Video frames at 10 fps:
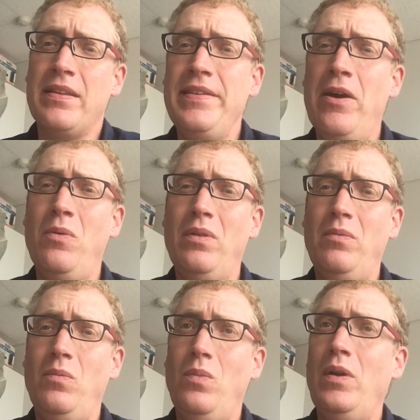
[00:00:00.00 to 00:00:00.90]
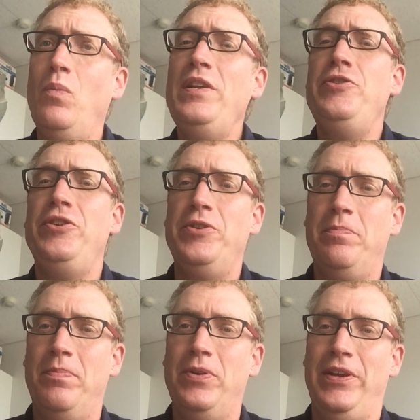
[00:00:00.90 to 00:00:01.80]
Now, what should you
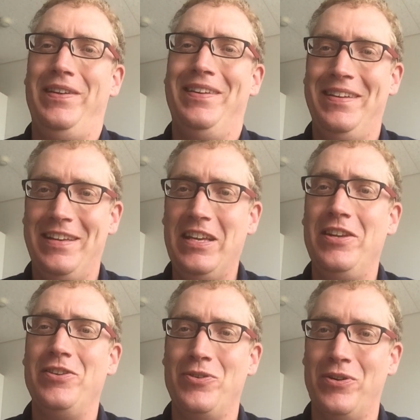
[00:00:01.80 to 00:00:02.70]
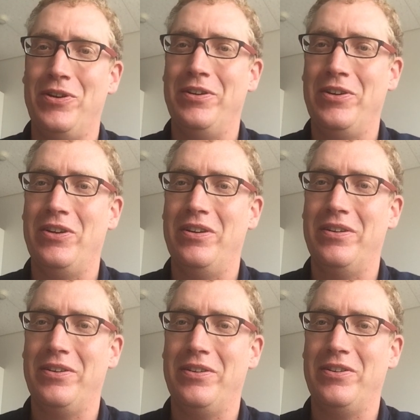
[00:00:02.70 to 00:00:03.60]
put in your
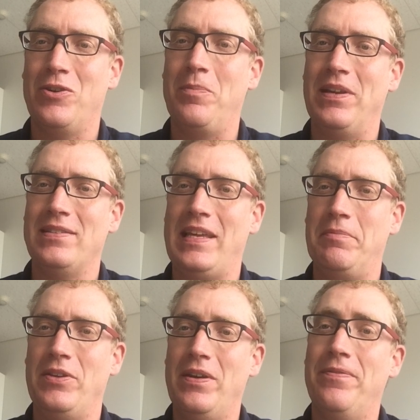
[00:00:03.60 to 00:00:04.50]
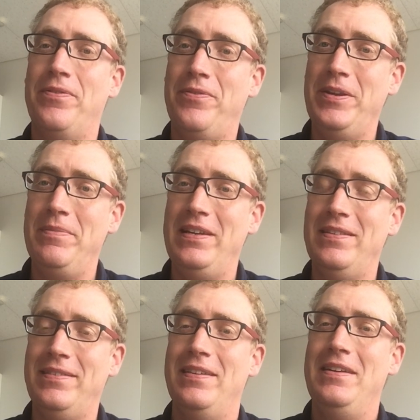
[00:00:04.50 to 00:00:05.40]
opening statement? You have 3
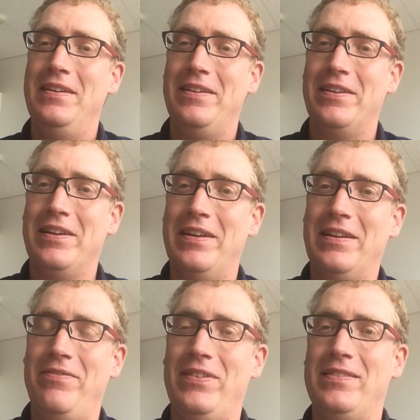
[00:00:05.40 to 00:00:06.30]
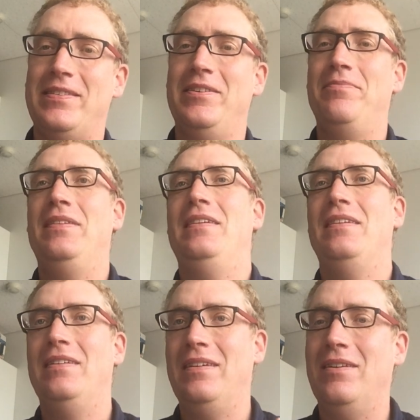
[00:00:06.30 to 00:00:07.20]
minutes. You got to convince them.
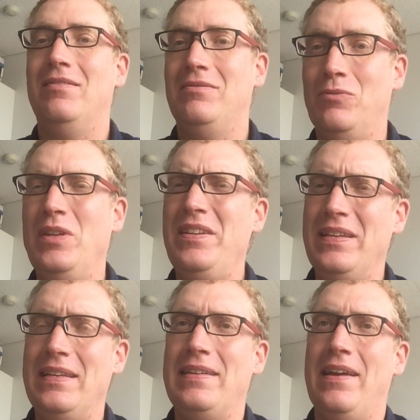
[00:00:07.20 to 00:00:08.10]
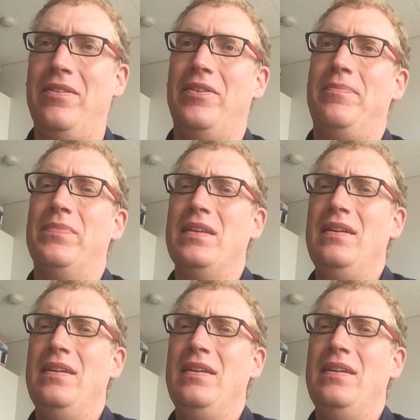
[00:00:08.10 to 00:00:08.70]
What do you need to tell them?